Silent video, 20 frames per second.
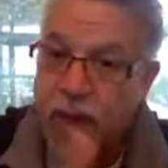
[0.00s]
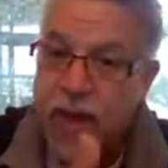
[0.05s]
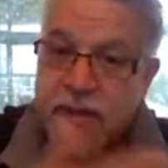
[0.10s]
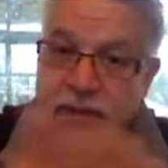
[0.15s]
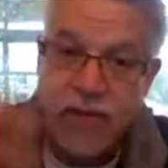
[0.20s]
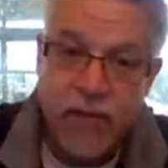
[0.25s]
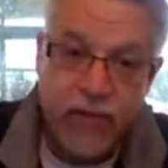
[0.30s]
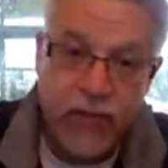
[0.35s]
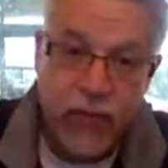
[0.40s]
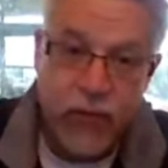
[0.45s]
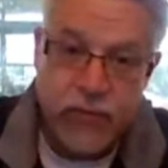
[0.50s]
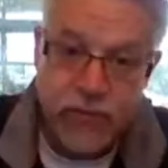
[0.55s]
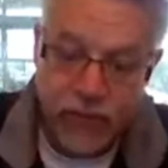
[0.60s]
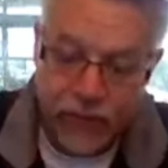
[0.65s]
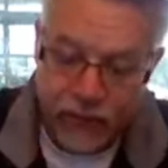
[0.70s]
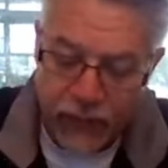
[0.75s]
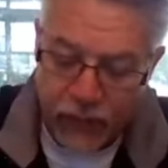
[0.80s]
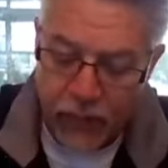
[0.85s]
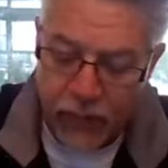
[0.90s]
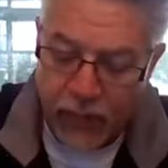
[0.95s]
basketfuls
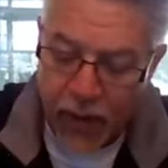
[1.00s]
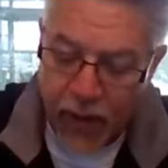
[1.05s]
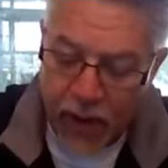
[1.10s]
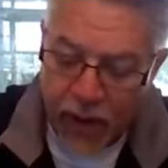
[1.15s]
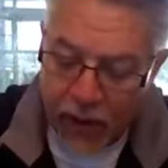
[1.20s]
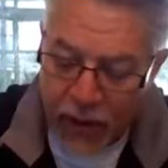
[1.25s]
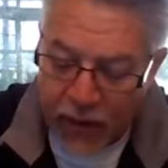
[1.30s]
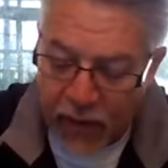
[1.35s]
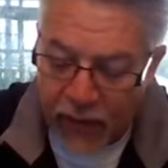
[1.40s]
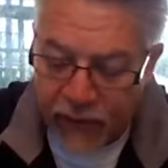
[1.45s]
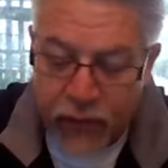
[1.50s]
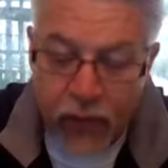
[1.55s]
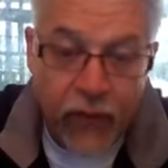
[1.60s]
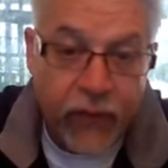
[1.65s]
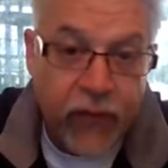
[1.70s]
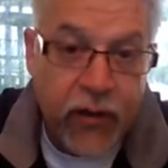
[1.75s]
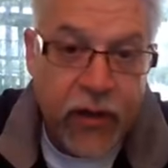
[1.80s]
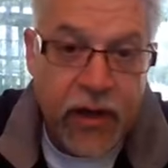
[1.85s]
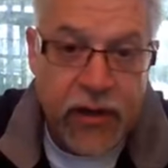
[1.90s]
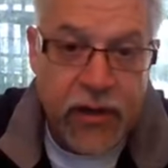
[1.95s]
of food left
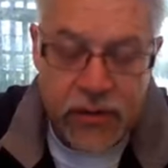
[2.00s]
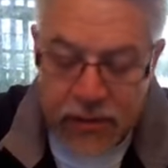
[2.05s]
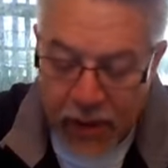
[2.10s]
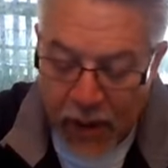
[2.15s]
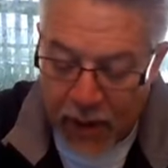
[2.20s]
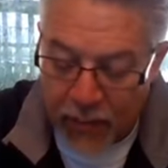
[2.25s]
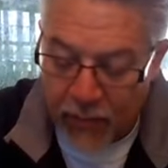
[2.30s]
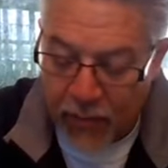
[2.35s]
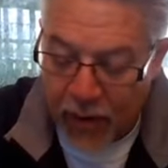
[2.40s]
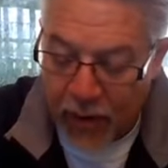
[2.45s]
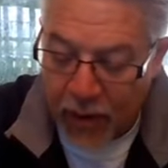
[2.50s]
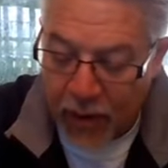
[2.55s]
over each time.